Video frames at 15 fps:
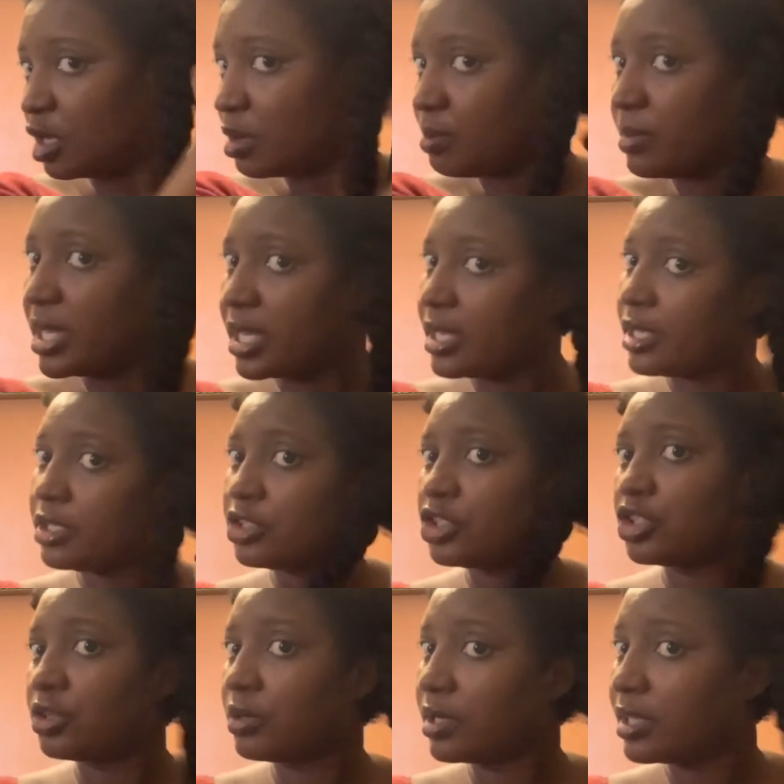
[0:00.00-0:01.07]
making
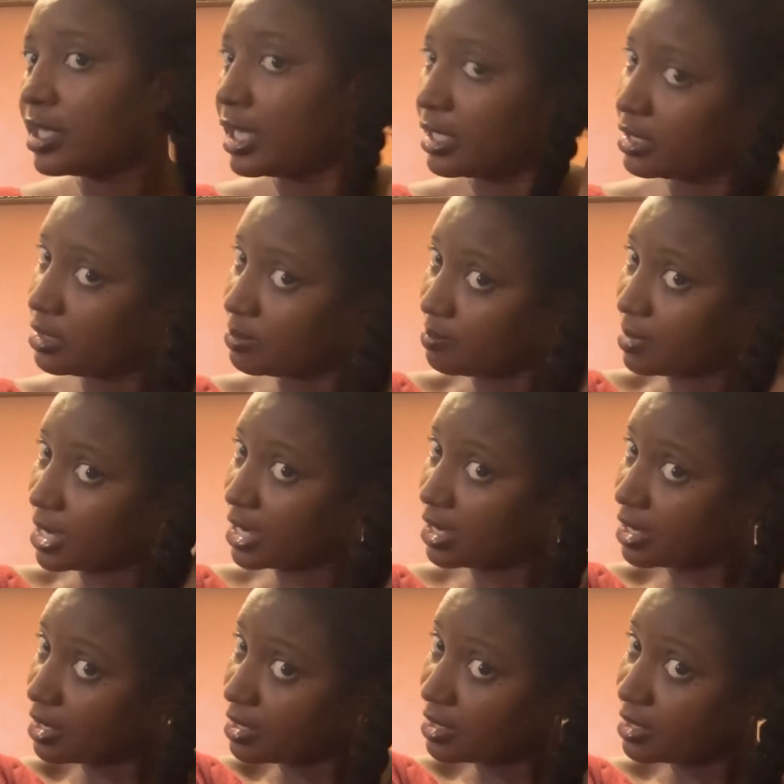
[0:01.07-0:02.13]
sure that
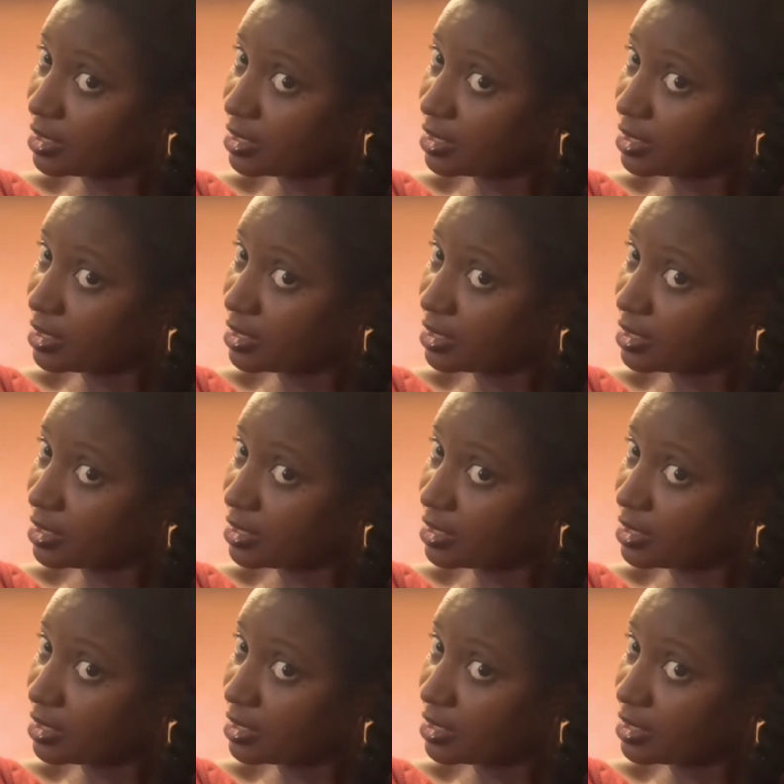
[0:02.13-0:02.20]
the